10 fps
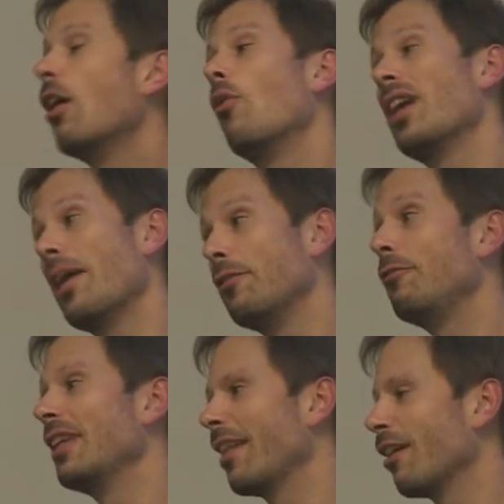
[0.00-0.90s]
thing. we haven't
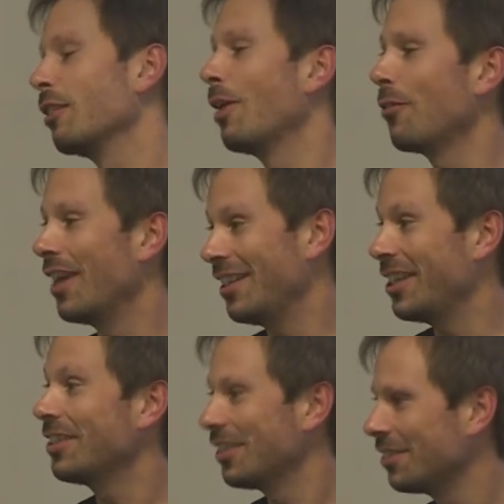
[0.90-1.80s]
really thought about that
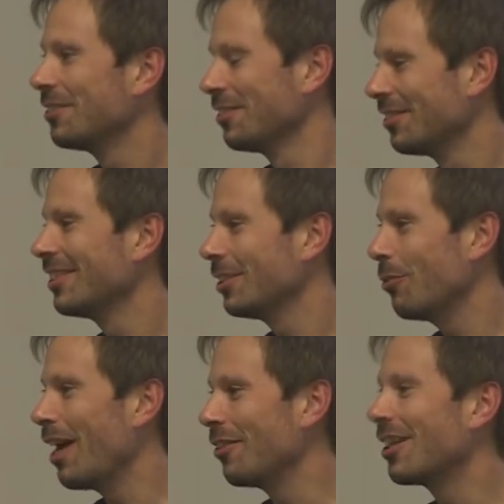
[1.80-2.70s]
yet. Okay. So we
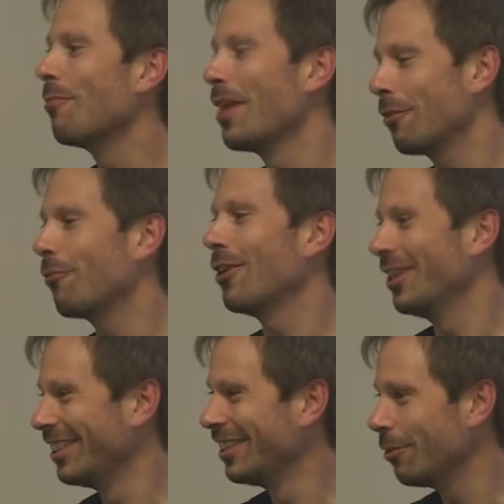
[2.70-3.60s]
haven't come that far.
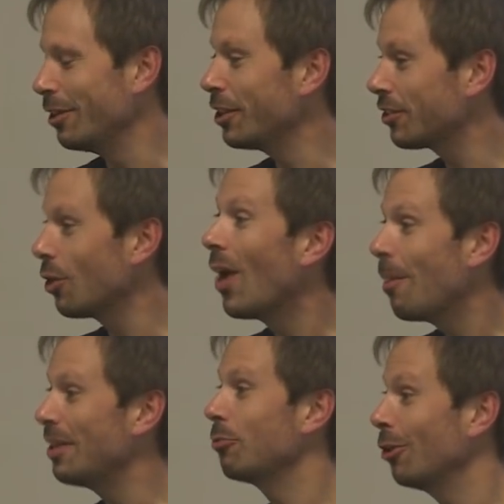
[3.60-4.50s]
We're just so
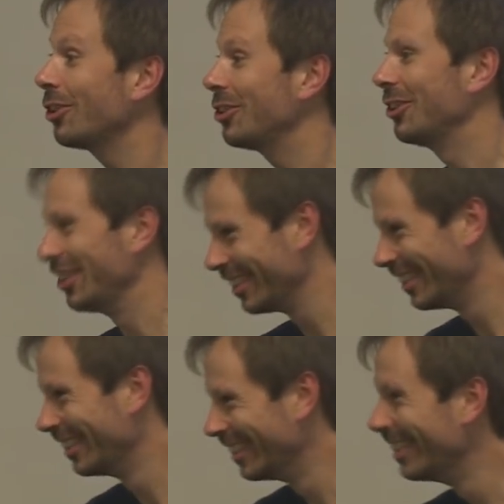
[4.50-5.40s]
happy it works.
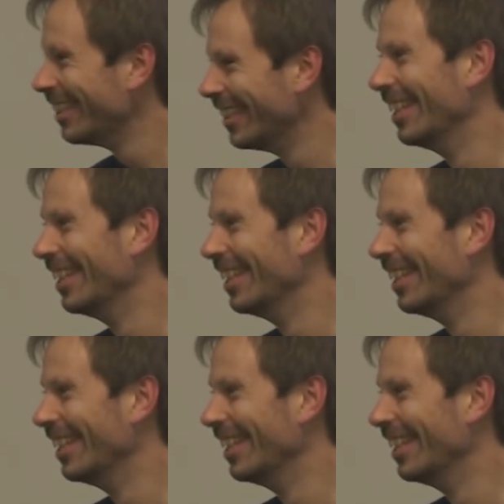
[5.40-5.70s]
Yeah, me too.